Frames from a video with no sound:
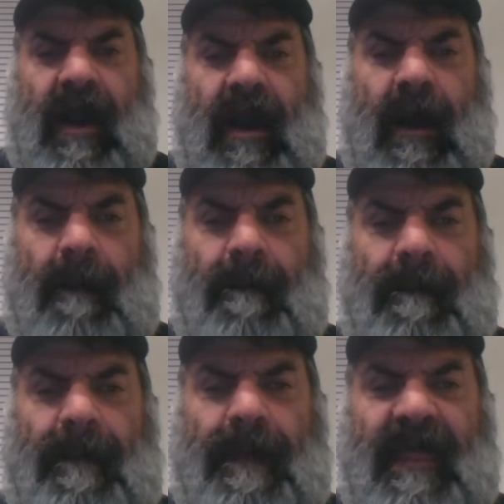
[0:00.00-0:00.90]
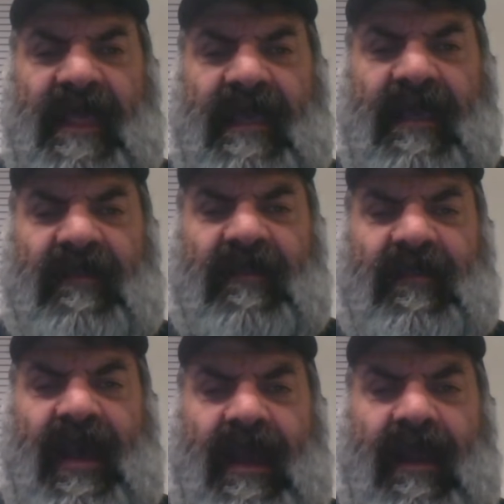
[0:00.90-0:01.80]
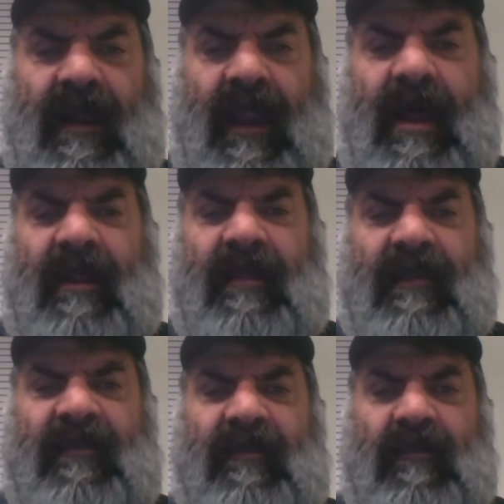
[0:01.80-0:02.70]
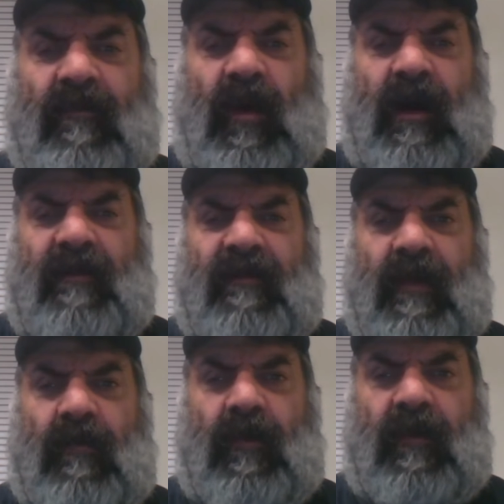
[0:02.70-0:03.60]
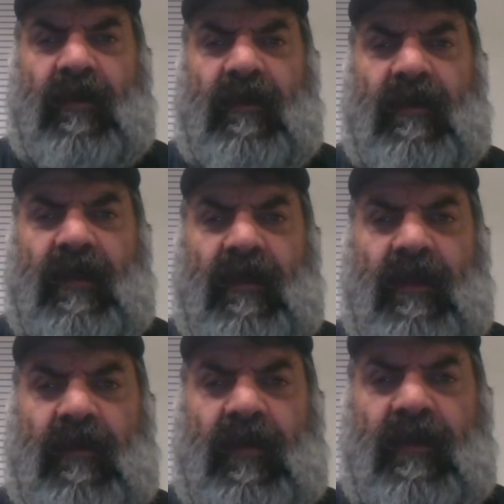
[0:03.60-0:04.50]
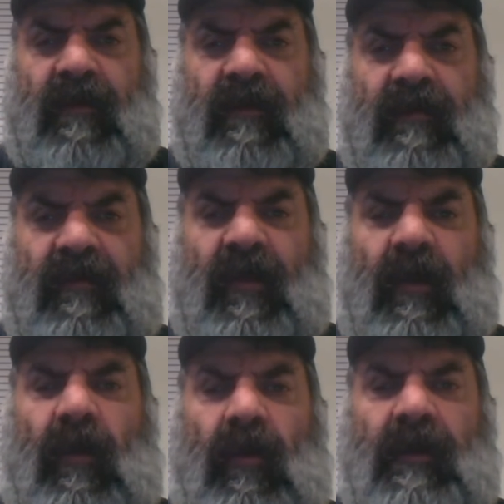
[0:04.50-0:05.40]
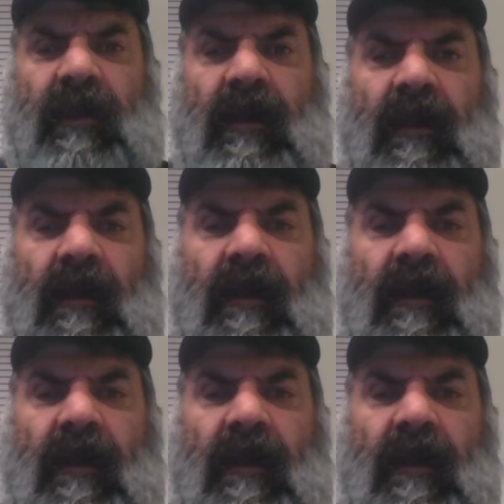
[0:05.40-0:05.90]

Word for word: Um, it's that a lot of these ones that were you know that were sold